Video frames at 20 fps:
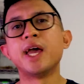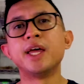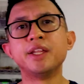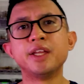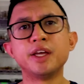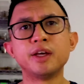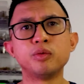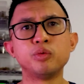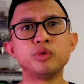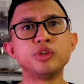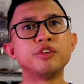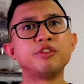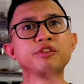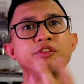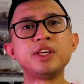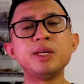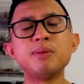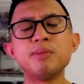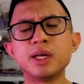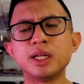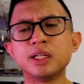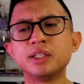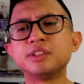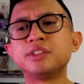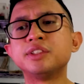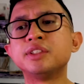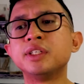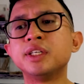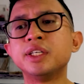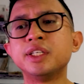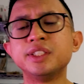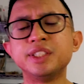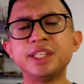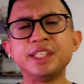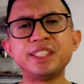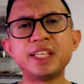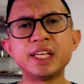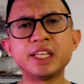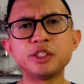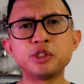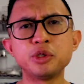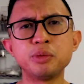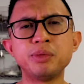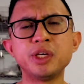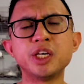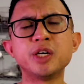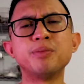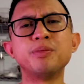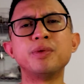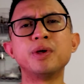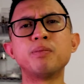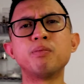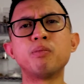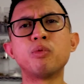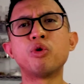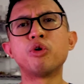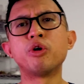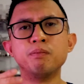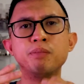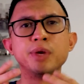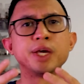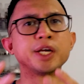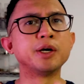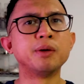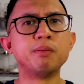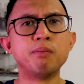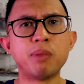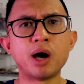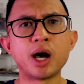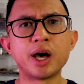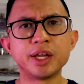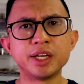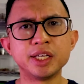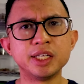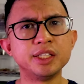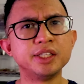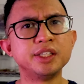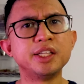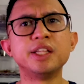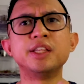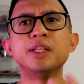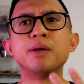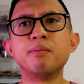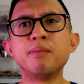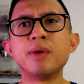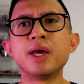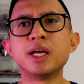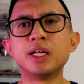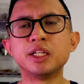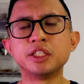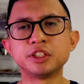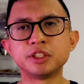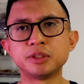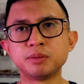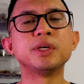And then with the females, they tend to be a bit more bigger bodied than the males,